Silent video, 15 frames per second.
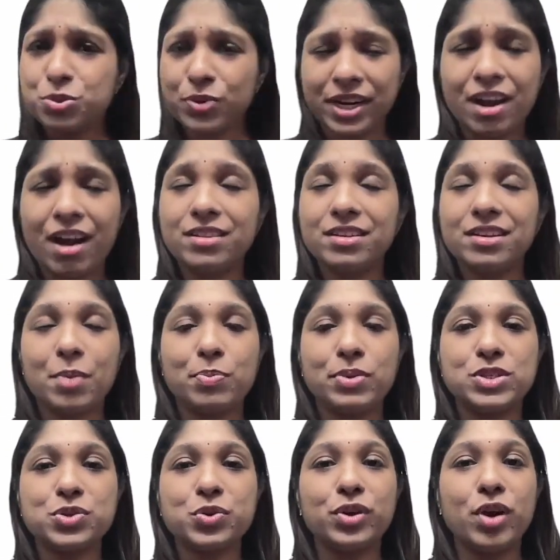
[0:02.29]
to another
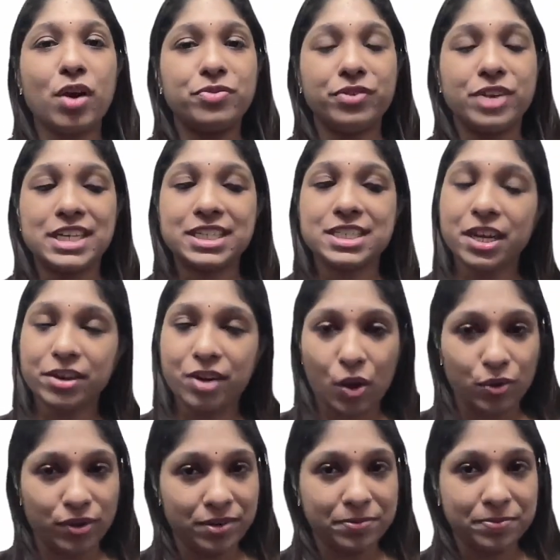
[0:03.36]
episode of Retina
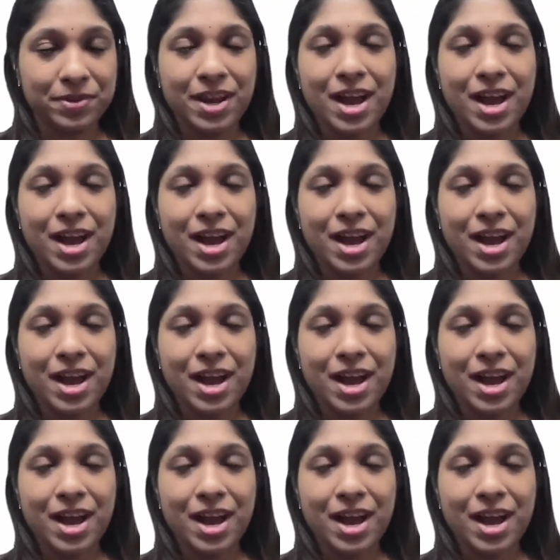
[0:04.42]
Roundup.